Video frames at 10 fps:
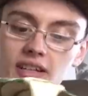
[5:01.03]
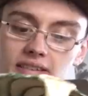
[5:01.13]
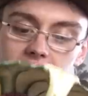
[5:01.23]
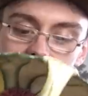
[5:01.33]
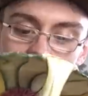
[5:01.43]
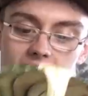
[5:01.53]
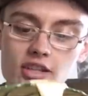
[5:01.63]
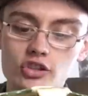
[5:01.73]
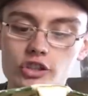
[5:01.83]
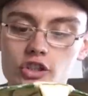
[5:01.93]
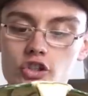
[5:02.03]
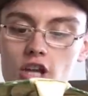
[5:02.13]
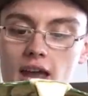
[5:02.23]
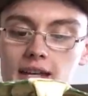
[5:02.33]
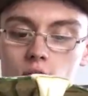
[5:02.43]
this is
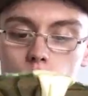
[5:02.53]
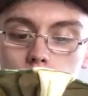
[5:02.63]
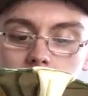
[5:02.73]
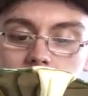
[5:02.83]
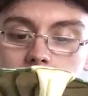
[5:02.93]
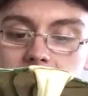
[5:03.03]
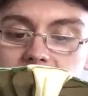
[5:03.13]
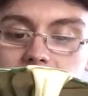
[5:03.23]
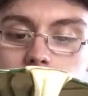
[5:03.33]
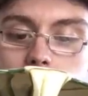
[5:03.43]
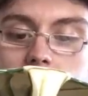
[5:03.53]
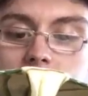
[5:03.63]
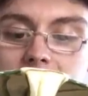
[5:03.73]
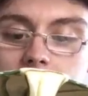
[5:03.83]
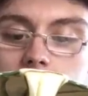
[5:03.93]
HJ Wood Limited,
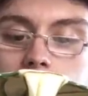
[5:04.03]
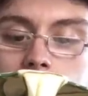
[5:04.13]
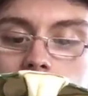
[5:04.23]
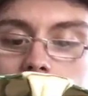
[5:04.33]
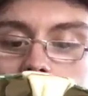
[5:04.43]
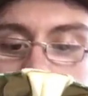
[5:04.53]
Burslem, uh,